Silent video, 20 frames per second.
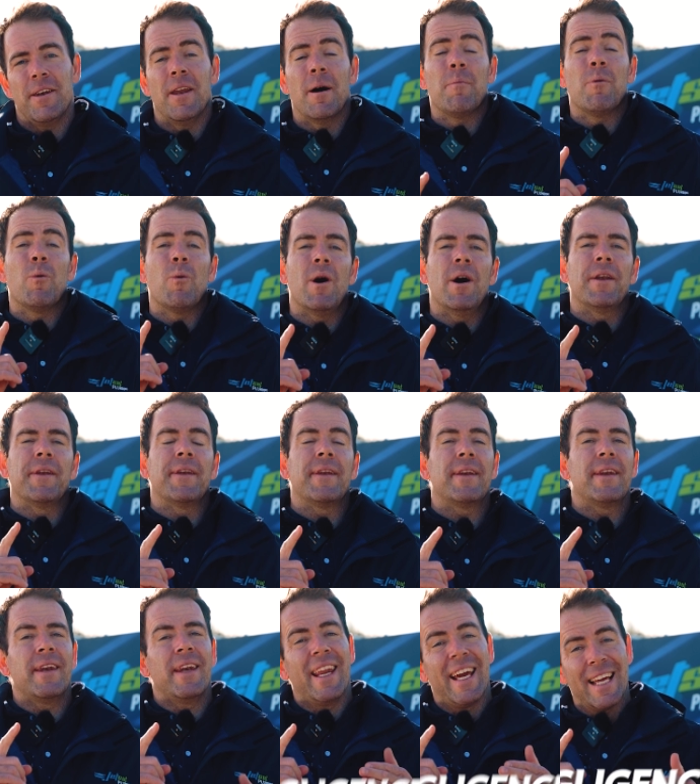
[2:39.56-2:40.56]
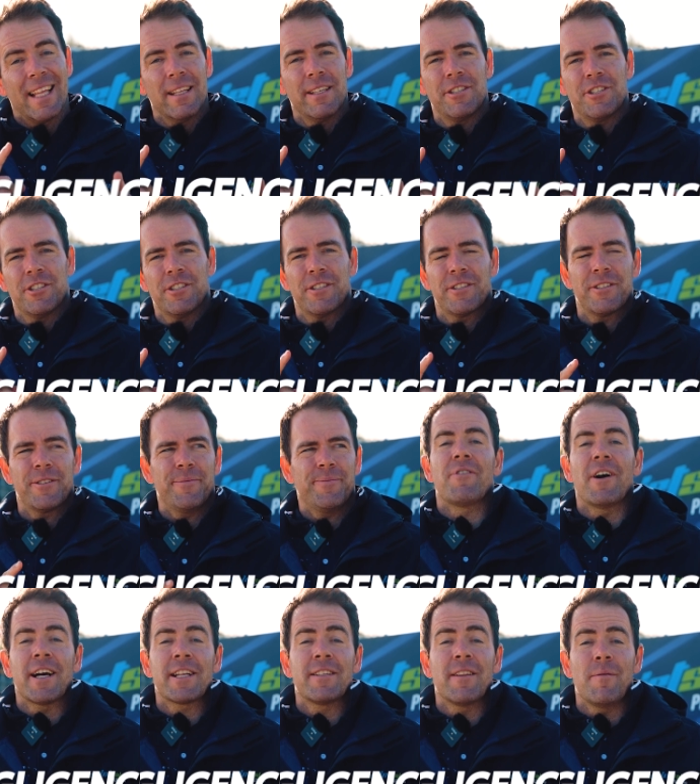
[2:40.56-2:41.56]
Number one, negligence.
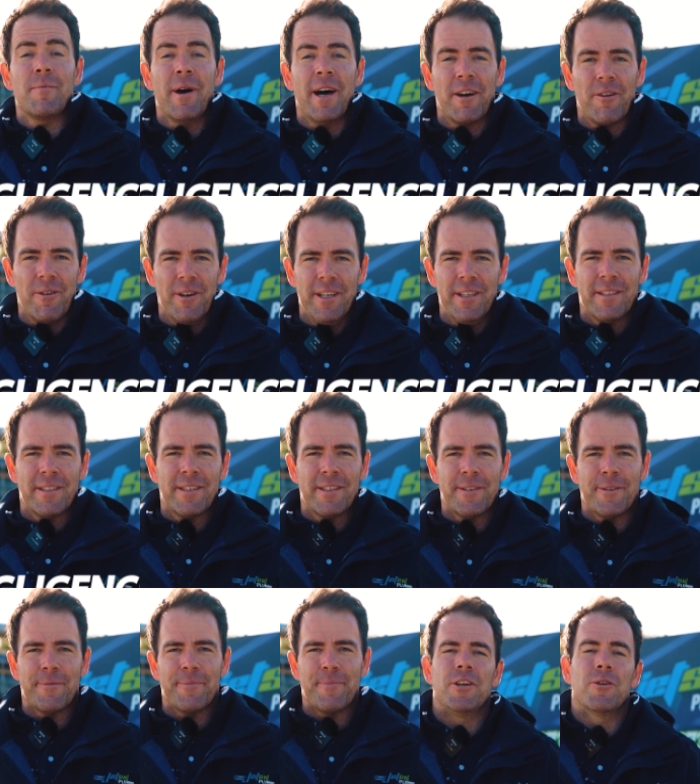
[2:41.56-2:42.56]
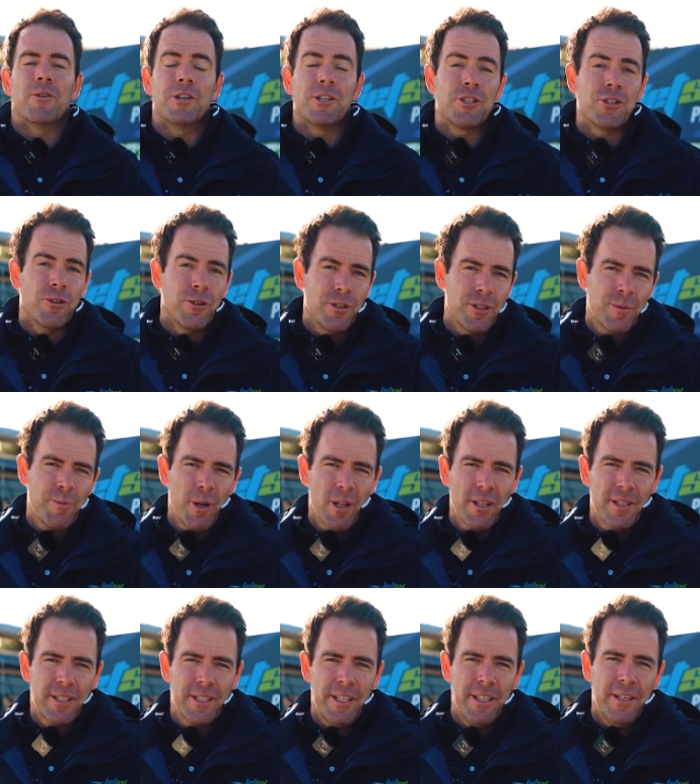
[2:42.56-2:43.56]
Fact of the matter is, your insurance
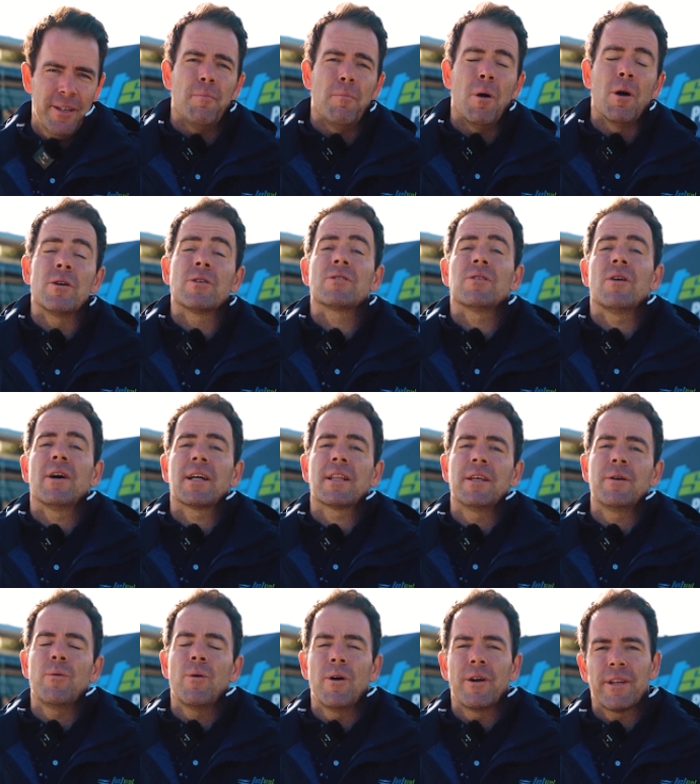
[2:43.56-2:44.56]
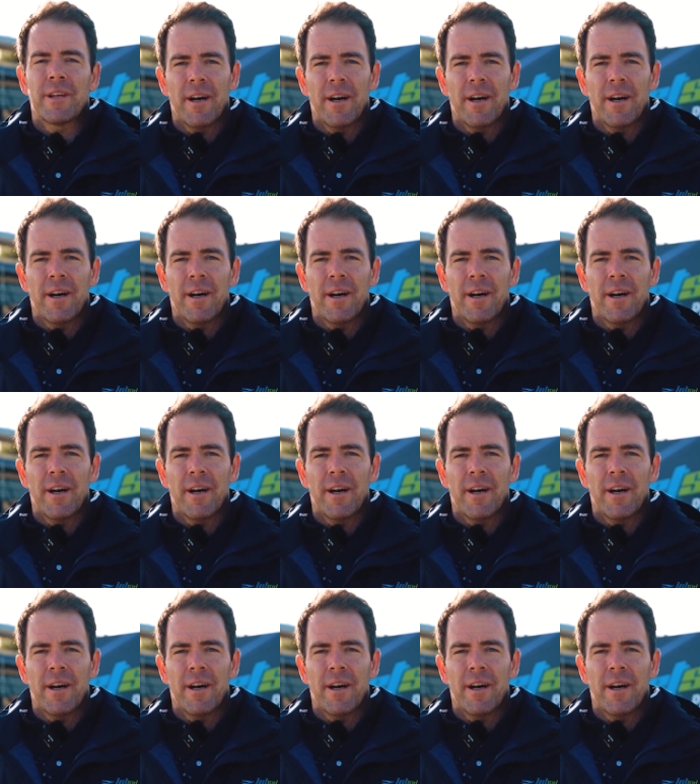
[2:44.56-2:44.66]
policy most likely won't